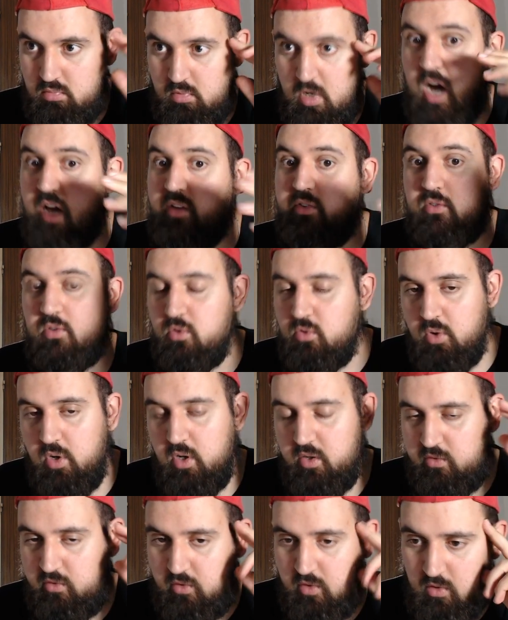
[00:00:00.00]
ask a
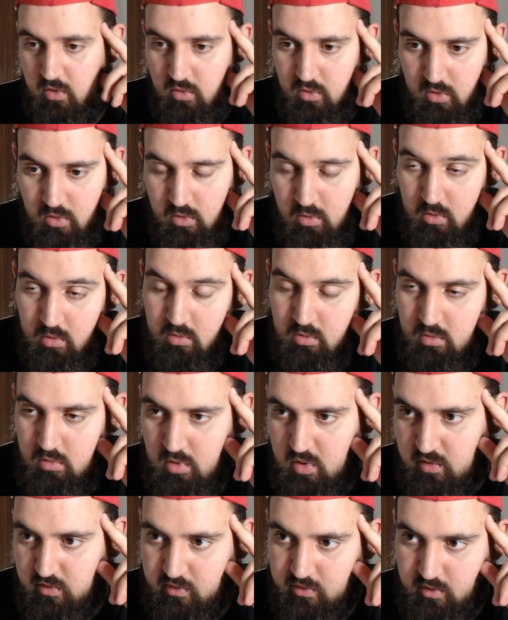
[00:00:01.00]
question uh,
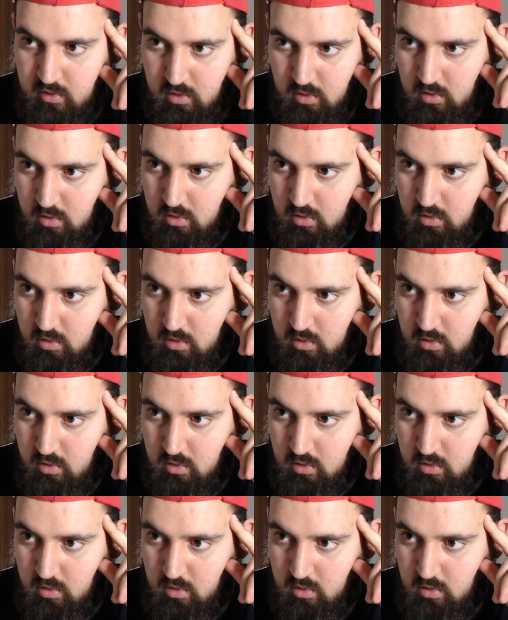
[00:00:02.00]
if uh,